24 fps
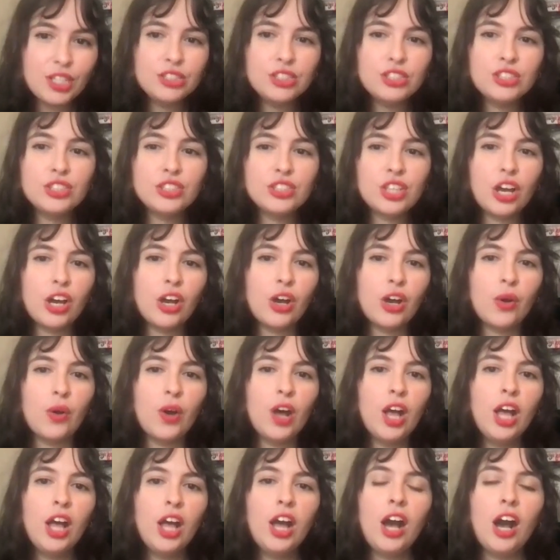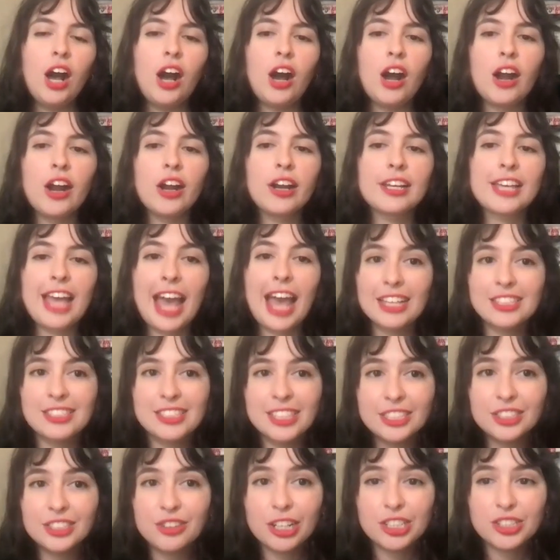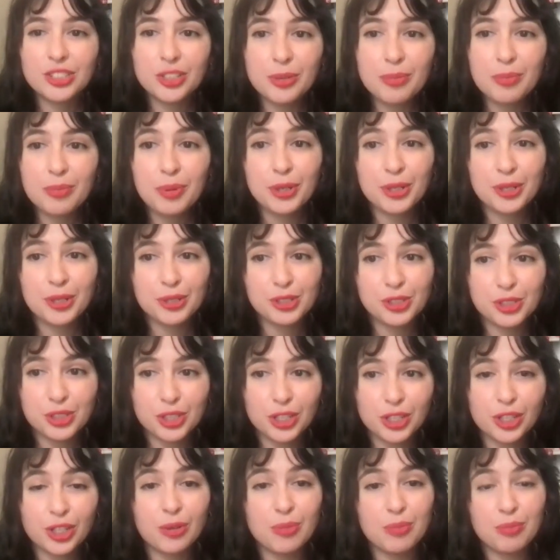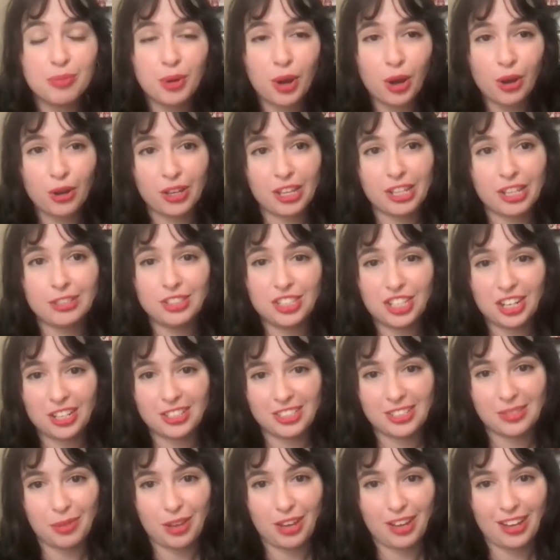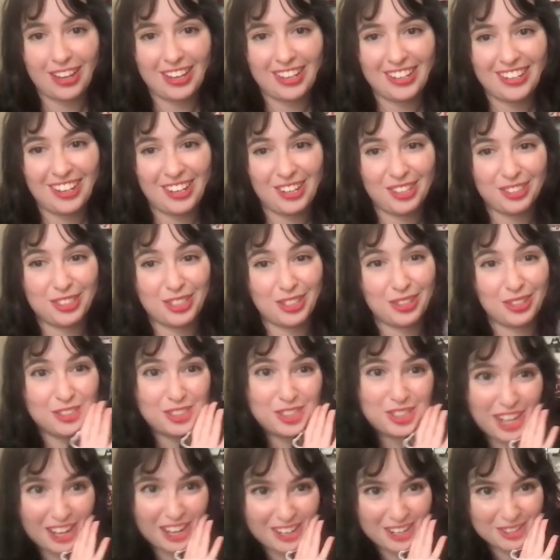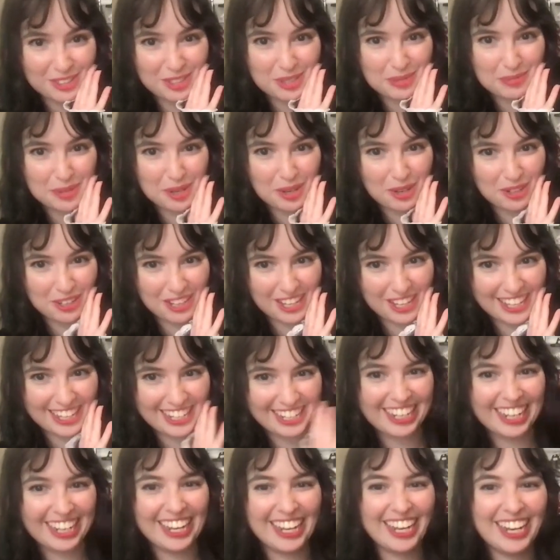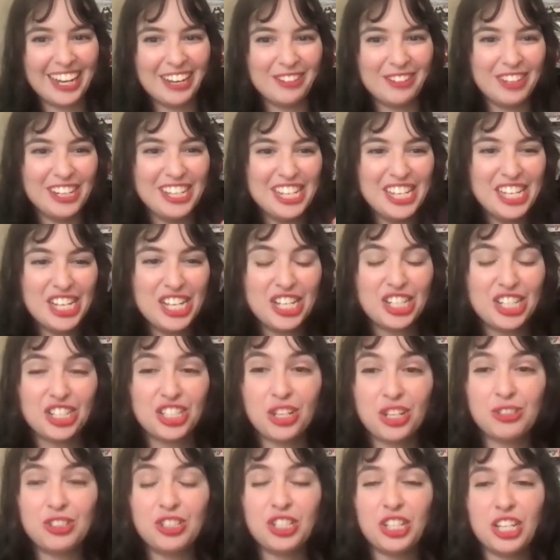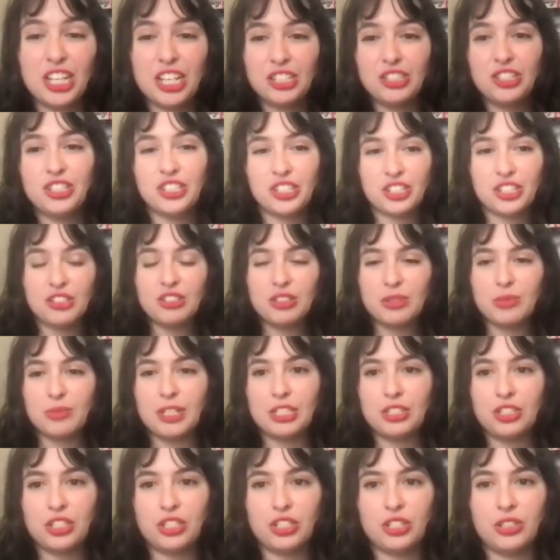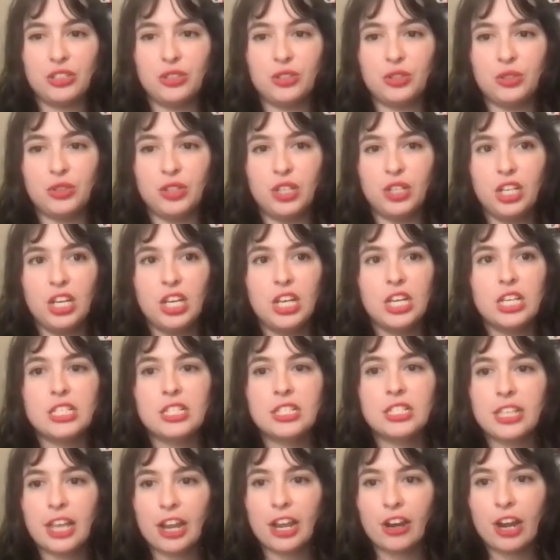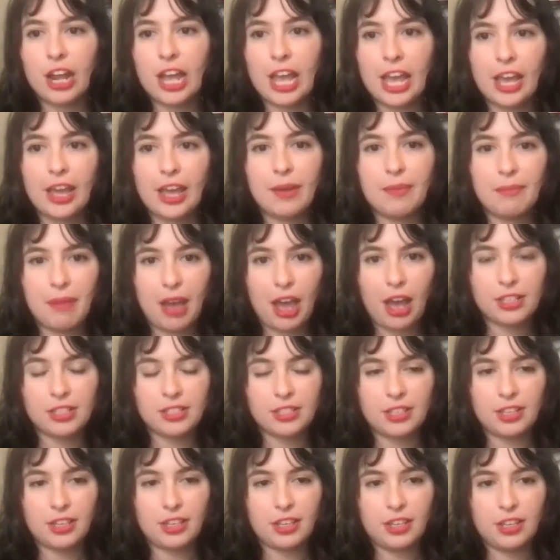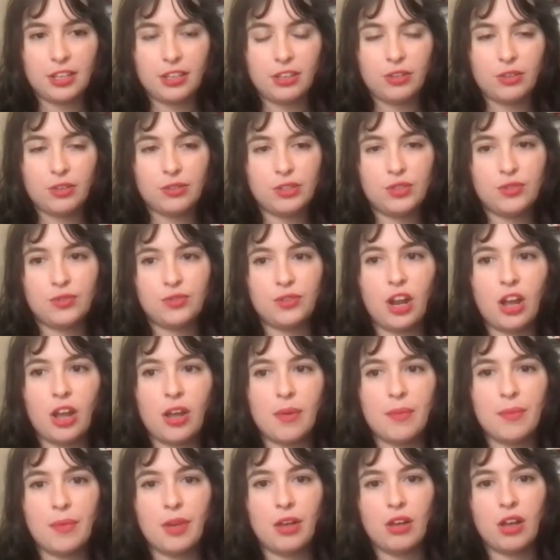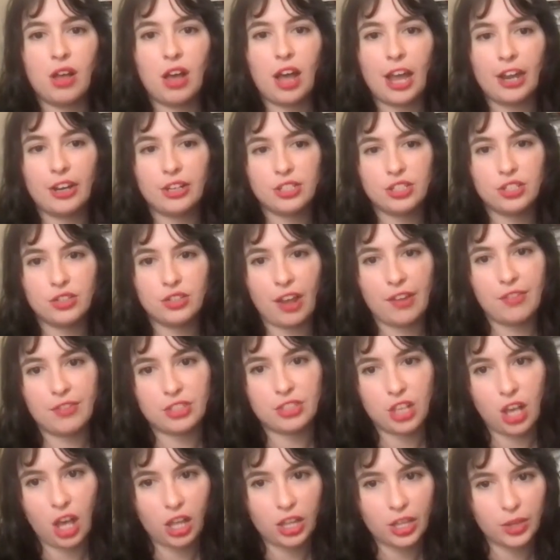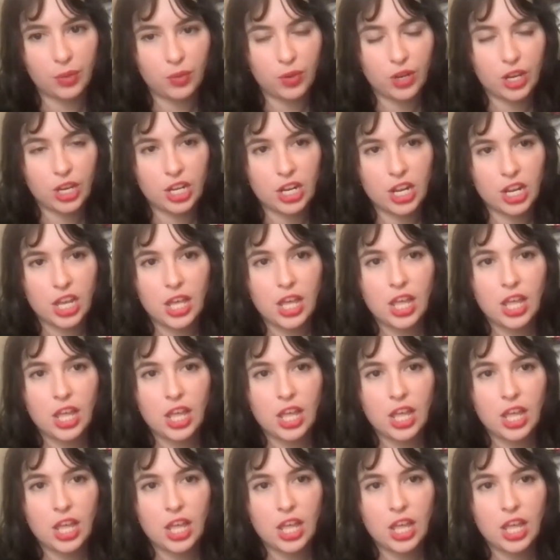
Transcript: So our casting director and producer, Brogan Jessamine, also shout out to Brogan. So she introduced me to Sarah Ann Massey, who's from Higher Survivors Hollywood.